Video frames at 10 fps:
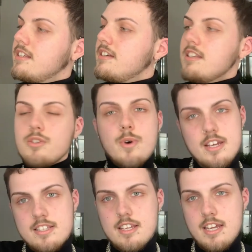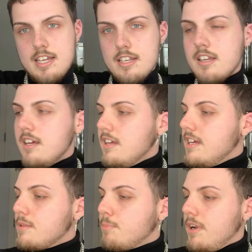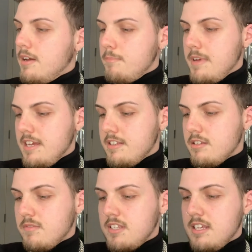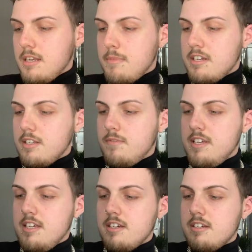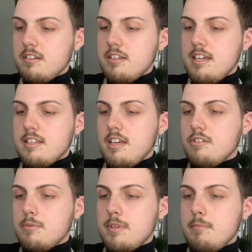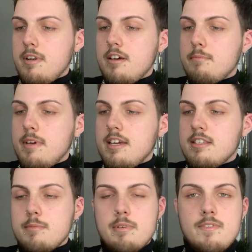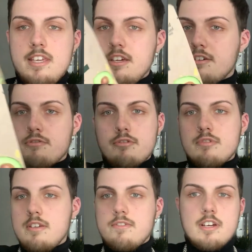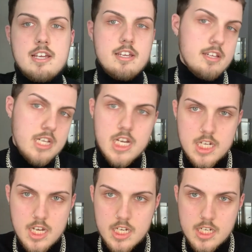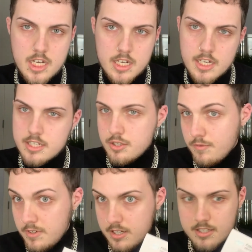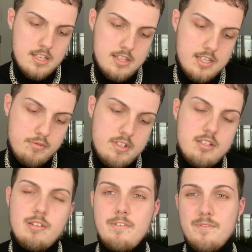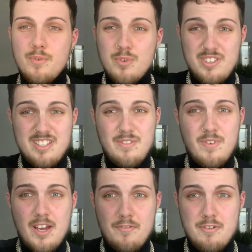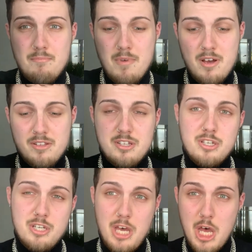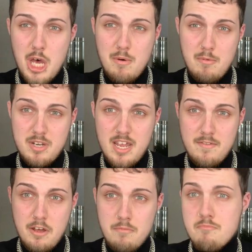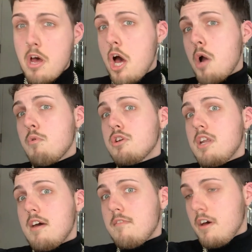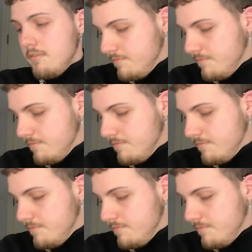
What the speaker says: It's quite exciting. It's plant-based. Obviously, I'd imagine it's vegan. Yes, 100% plant-based. It'd be vegan, cruelty-free, yada, yada, yada. It's obvious. And this retails for $4.95 for a mask. Girl, I would never. I would never.